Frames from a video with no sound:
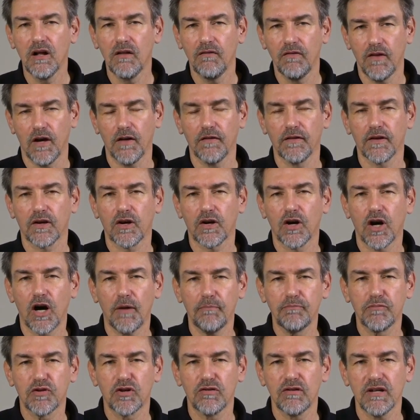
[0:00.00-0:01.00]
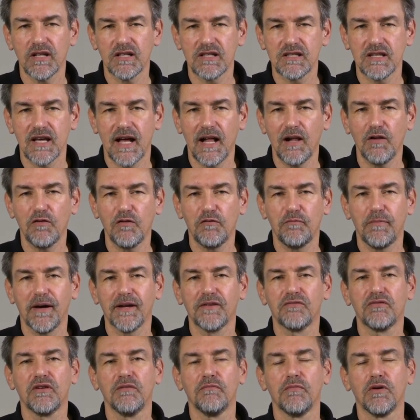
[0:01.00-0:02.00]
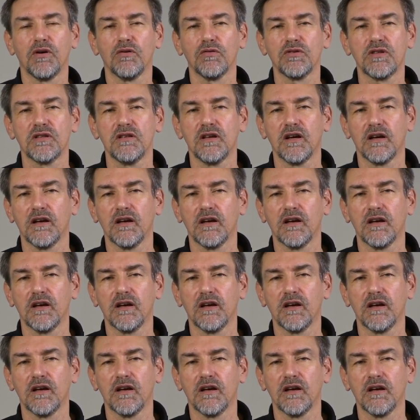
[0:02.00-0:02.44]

not the copter itself, but remote